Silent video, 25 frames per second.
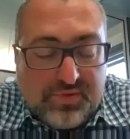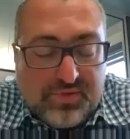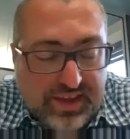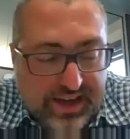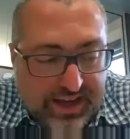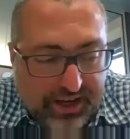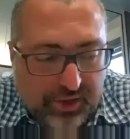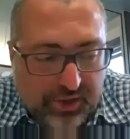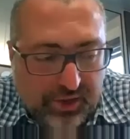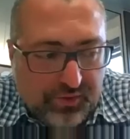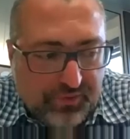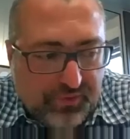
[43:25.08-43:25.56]

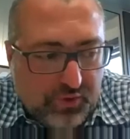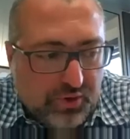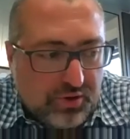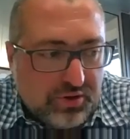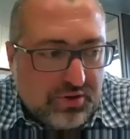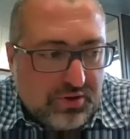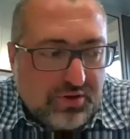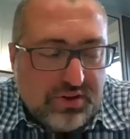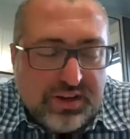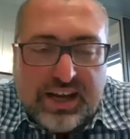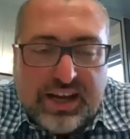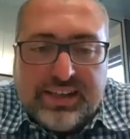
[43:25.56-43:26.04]
Thank you for
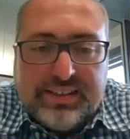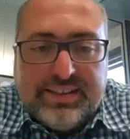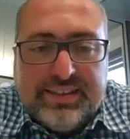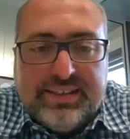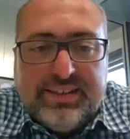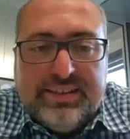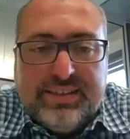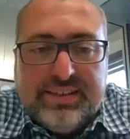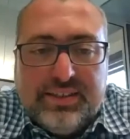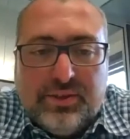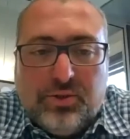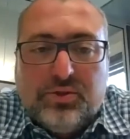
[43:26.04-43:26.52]

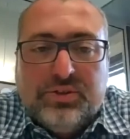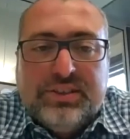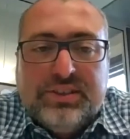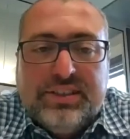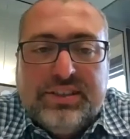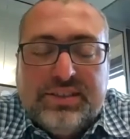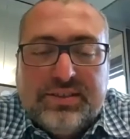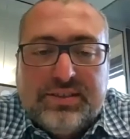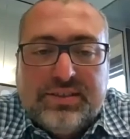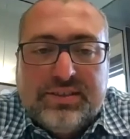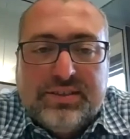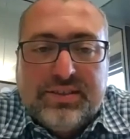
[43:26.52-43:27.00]
creating the
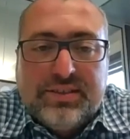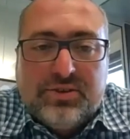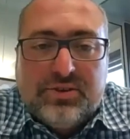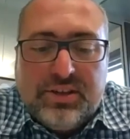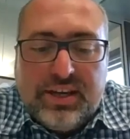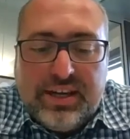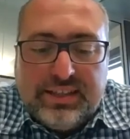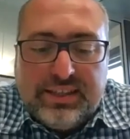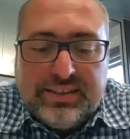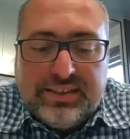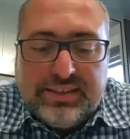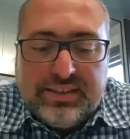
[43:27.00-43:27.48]
audience and
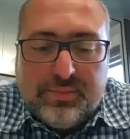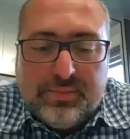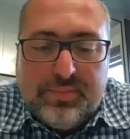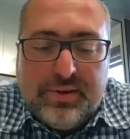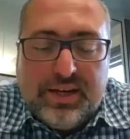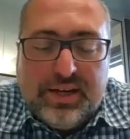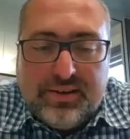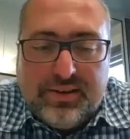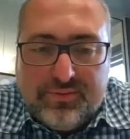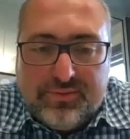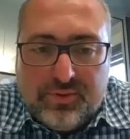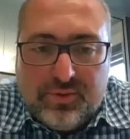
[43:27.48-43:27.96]
creating the
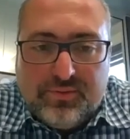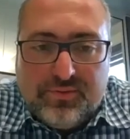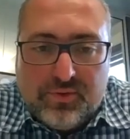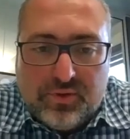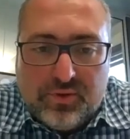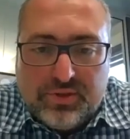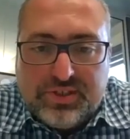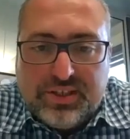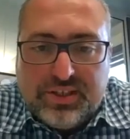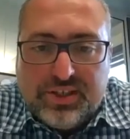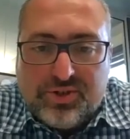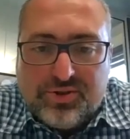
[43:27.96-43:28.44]
platform
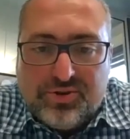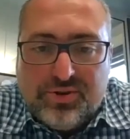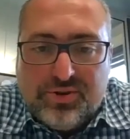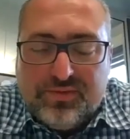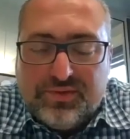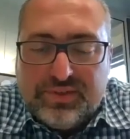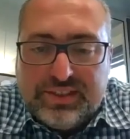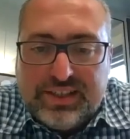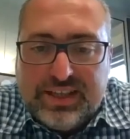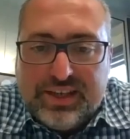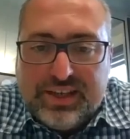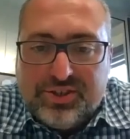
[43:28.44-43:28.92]
for such
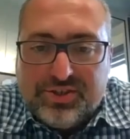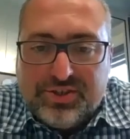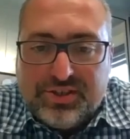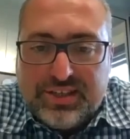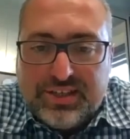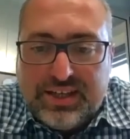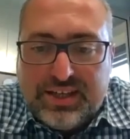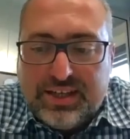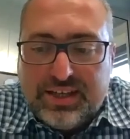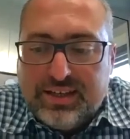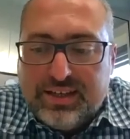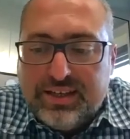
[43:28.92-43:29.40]
conversations.
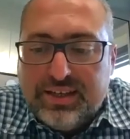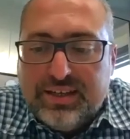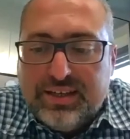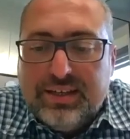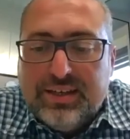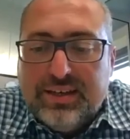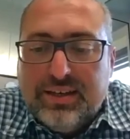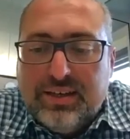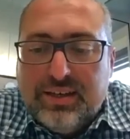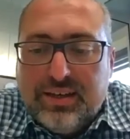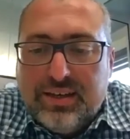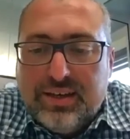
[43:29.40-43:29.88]

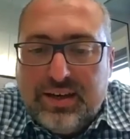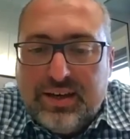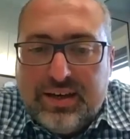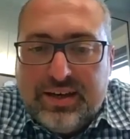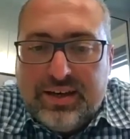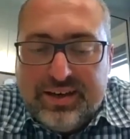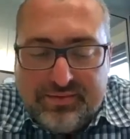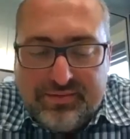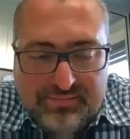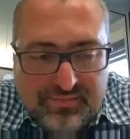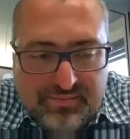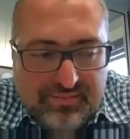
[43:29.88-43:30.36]

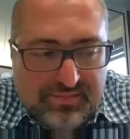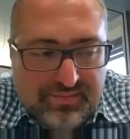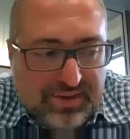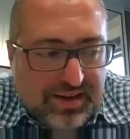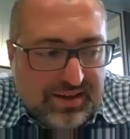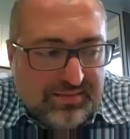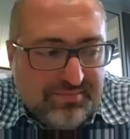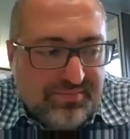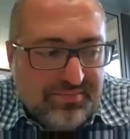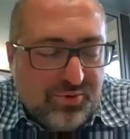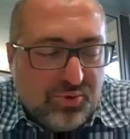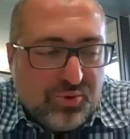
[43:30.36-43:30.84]

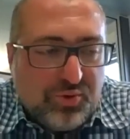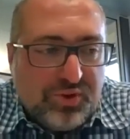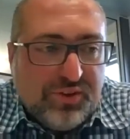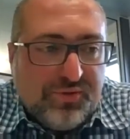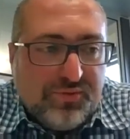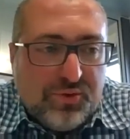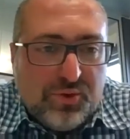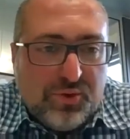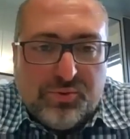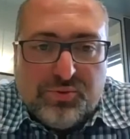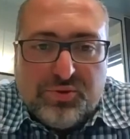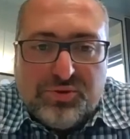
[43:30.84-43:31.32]
I'm looking
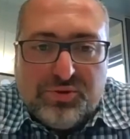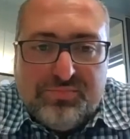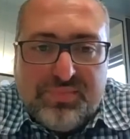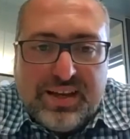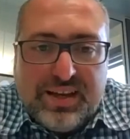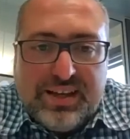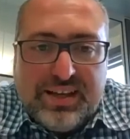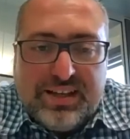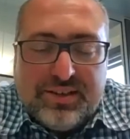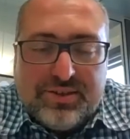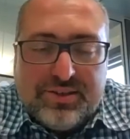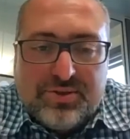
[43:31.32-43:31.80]
forward to
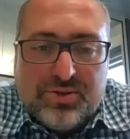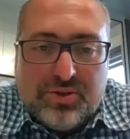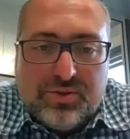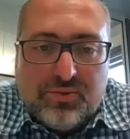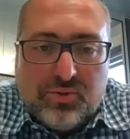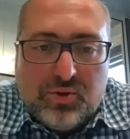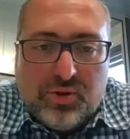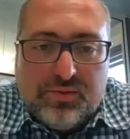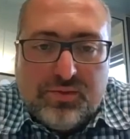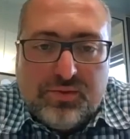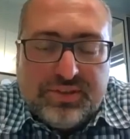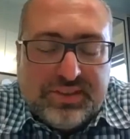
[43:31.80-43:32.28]
many years of
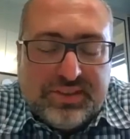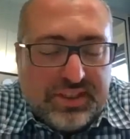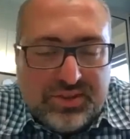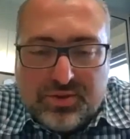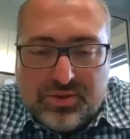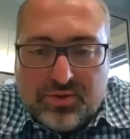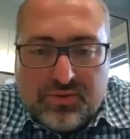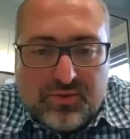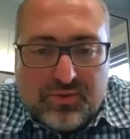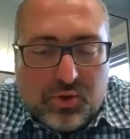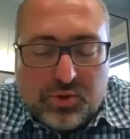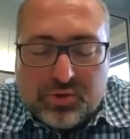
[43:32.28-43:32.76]

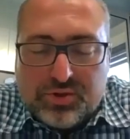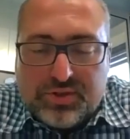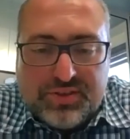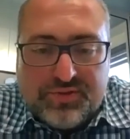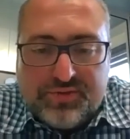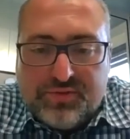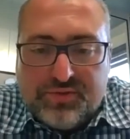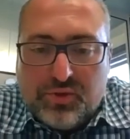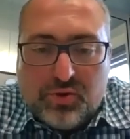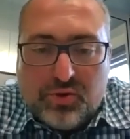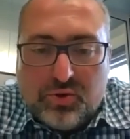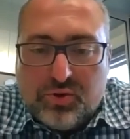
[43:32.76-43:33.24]
conversations. Of course,
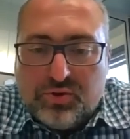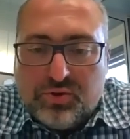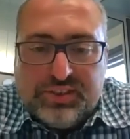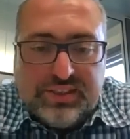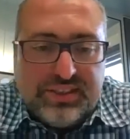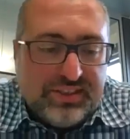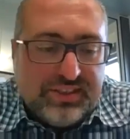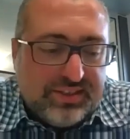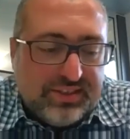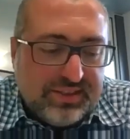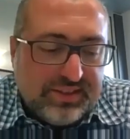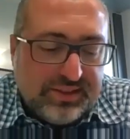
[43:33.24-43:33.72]
if your
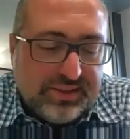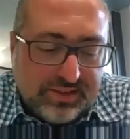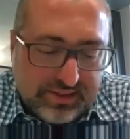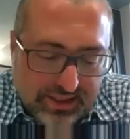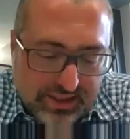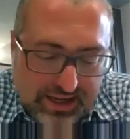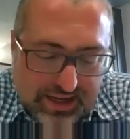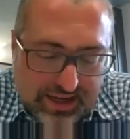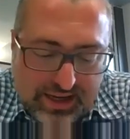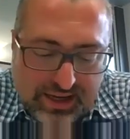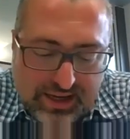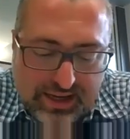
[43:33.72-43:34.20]
audiences
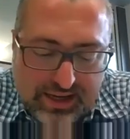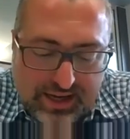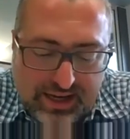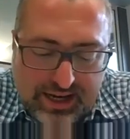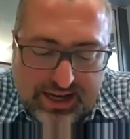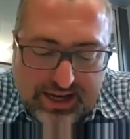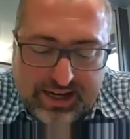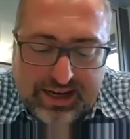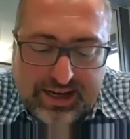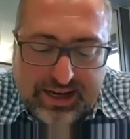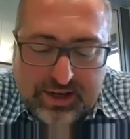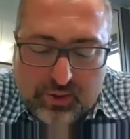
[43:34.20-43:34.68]

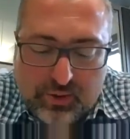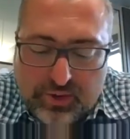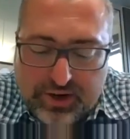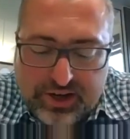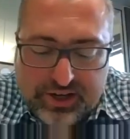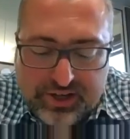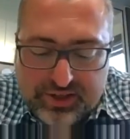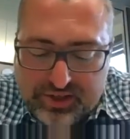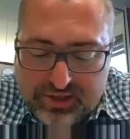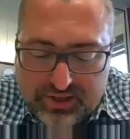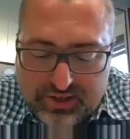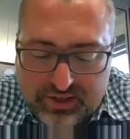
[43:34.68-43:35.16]
had any
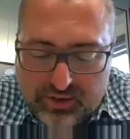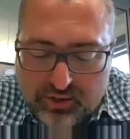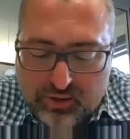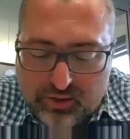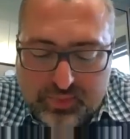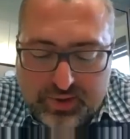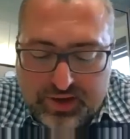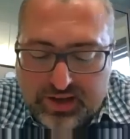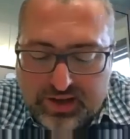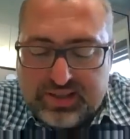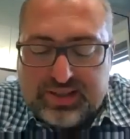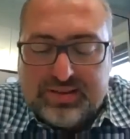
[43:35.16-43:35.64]
questions, do
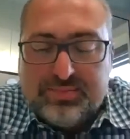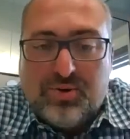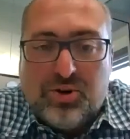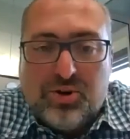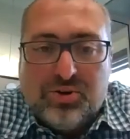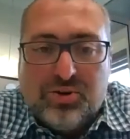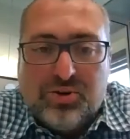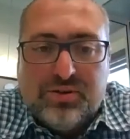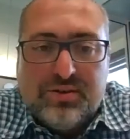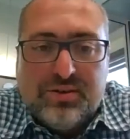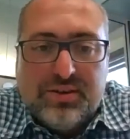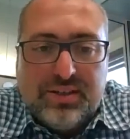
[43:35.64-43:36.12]
pass them
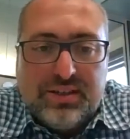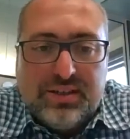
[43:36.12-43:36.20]
on.